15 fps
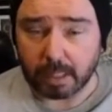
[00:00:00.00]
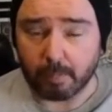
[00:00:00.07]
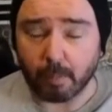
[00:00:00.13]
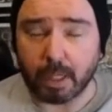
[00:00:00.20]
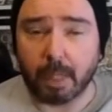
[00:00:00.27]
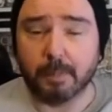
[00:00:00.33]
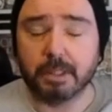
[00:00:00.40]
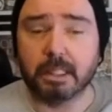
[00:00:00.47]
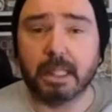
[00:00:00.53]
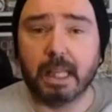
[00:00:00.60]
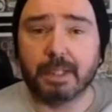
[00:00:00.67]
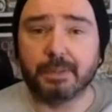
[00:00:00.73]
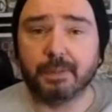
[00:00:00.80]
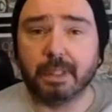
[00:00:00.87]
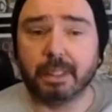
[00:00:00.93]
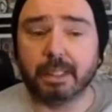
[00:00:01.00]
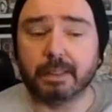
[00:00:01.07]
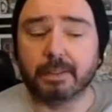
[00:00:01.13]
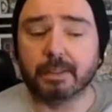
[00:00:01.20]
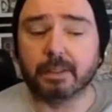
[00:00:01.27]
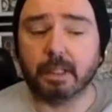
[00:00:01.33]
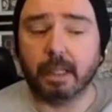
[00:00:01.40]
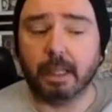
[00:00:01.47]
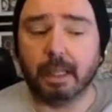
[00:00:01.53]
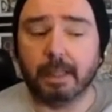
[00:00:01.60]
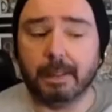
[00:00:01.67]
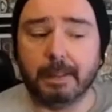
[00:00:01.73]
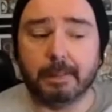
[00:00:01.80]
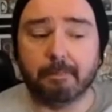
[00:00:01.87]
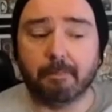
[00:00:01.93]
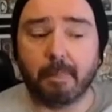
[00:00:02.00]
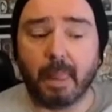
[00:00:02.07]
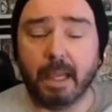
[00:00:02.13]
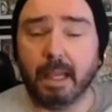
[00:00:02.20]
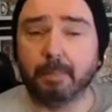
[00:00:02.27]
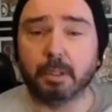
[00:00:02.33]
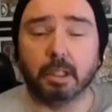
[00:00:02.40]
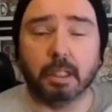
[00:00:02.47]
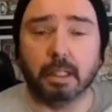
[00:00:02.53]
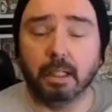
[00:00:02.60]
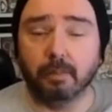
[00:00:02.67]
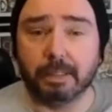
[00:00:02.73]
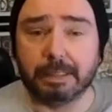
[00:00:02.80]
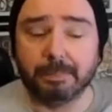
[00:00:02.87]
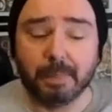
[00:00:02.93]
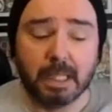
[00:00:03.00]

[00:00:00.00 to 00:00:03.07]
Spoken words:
when I was in Las Vegas, and I absolutely love it.